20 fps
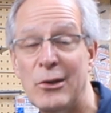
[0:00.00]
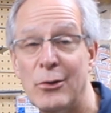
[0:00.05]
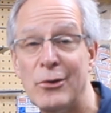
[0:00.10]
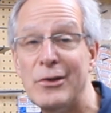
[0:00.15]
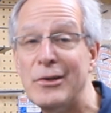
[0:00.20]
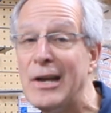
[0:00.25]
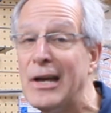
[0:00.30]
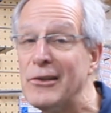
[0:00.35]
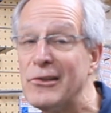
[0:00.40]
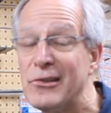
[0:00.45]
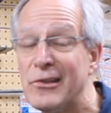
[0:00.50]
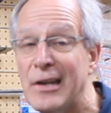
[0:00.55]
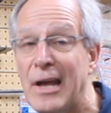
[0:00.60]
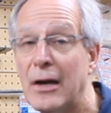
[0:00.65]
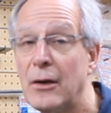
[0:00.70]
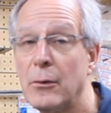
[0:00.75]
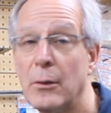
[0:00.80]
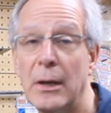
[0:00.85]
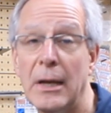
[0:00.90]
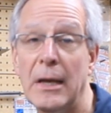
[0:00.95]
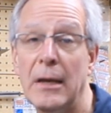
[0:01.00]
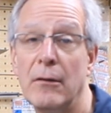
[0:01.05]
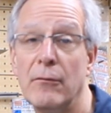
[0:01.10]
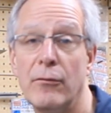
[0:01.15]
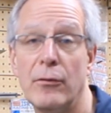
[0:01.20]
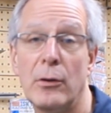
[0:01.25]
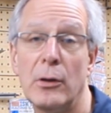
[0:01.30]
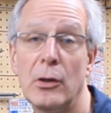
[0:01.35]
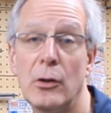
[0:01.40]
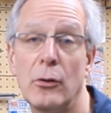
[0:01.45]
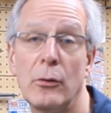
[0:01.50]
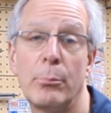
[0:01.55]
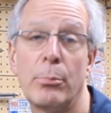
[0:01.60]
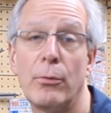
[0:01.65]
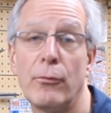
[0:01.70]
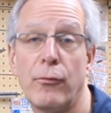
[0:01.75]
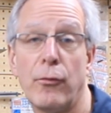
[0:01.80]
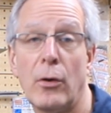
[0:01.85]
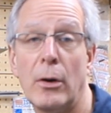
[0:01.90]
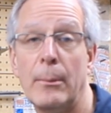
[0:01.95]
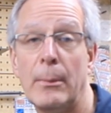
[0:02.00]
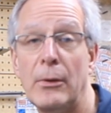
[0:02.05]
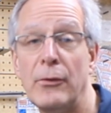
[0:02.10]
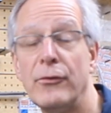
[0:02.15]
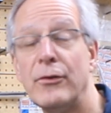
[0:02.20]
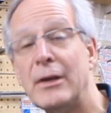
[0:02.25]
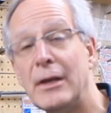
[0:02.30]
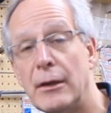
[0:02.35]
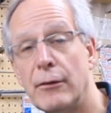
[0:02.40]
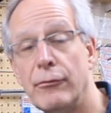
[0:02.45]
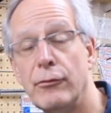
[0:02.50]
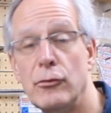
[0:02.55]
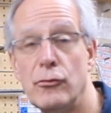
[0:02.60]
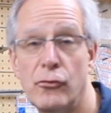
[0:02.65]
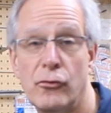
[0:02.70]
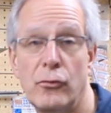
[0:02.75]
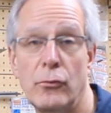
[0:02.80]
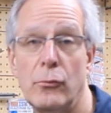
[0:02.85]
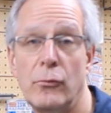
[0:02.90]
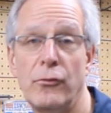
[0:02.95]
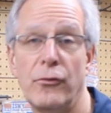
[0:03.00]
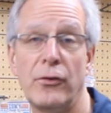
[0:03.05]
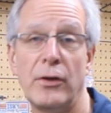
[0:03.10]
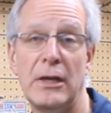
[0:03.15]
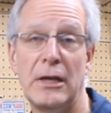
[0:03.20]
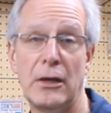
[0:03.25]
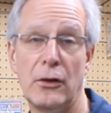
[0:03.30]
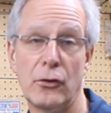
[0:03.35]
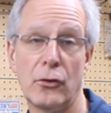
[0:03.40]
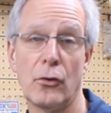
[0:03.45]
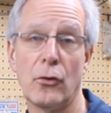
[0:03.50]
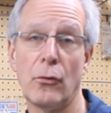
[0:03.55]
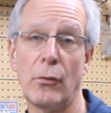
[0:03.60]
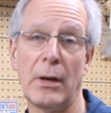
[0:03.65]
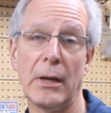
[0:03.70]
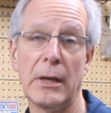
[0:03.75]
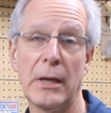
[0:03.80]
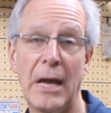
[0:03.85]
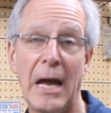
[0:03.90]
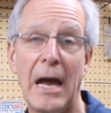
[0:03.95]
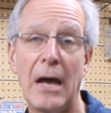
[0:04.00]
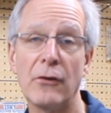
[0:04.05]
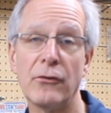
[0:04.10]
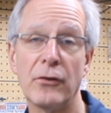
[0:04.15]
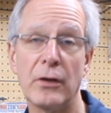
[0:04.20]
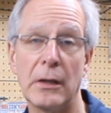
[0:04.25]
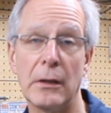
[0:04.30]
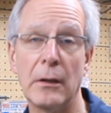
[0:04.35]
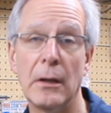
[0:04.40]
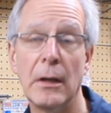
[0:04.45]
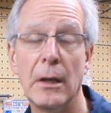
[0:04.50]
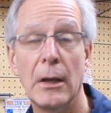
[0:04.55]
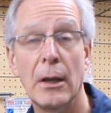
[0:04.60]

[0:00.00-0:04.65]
you're not going to have very good performance if you choose the incorrect casting.